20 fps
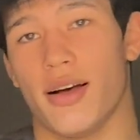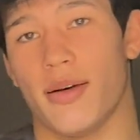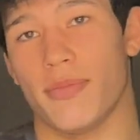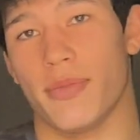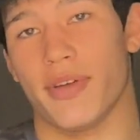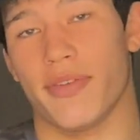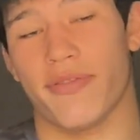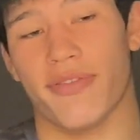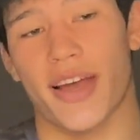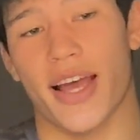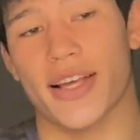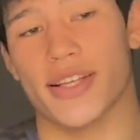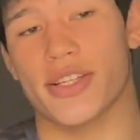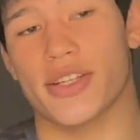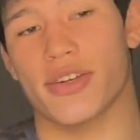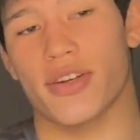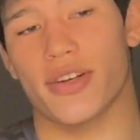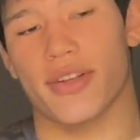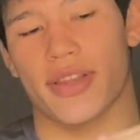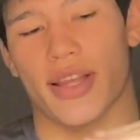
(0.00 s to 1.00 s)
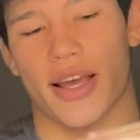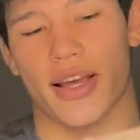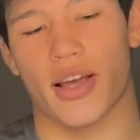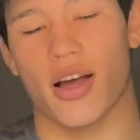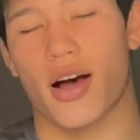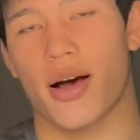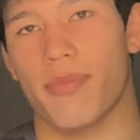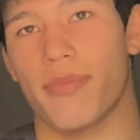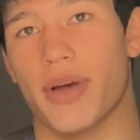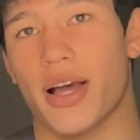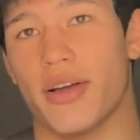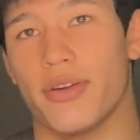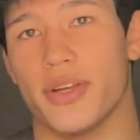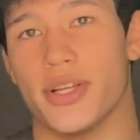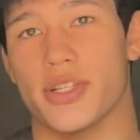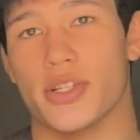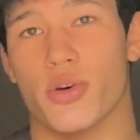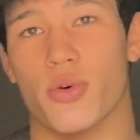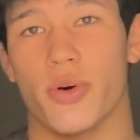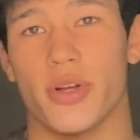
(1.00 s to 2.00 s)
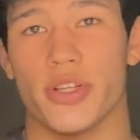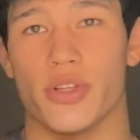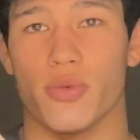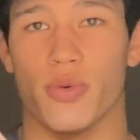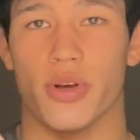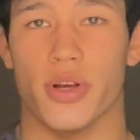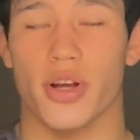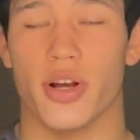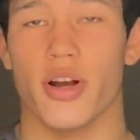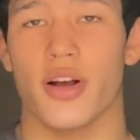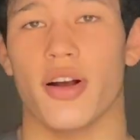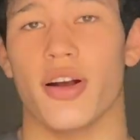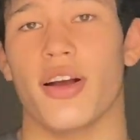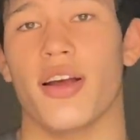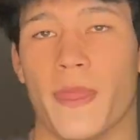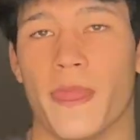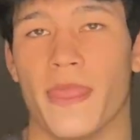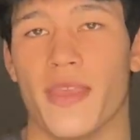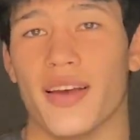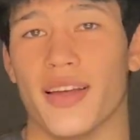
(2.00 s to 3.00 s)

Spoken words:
the faster that compounding is going to occur,